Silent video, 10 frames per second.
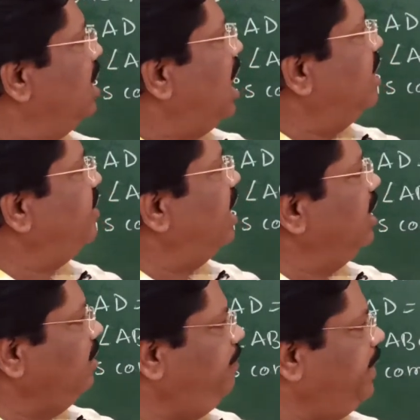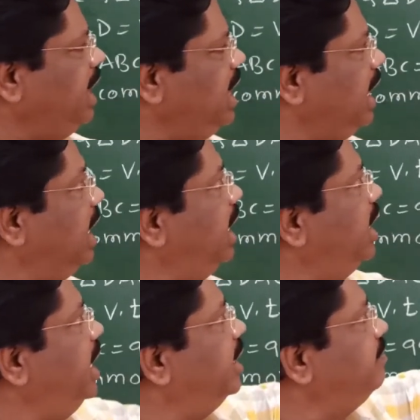As angle
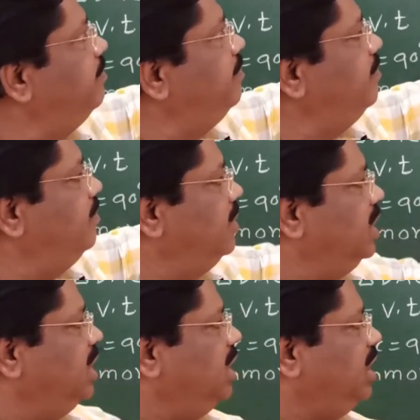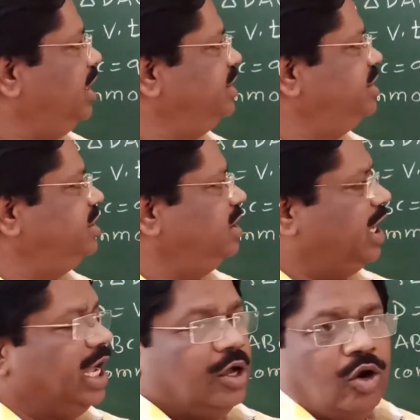PAX is
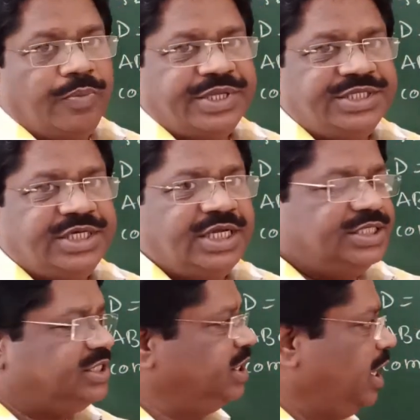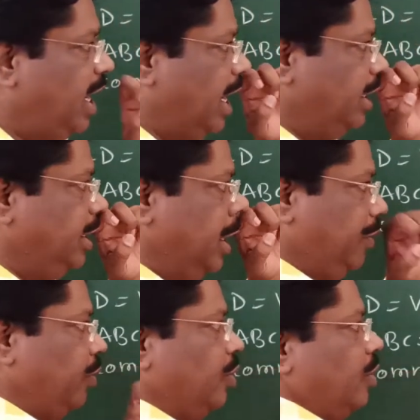angle of incidence, and
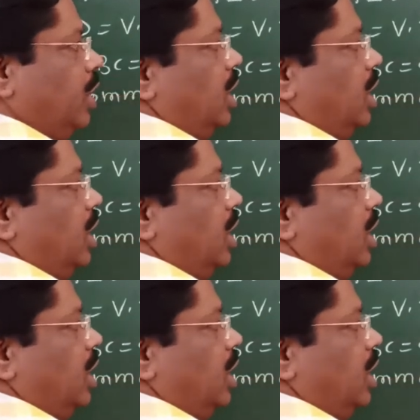therefore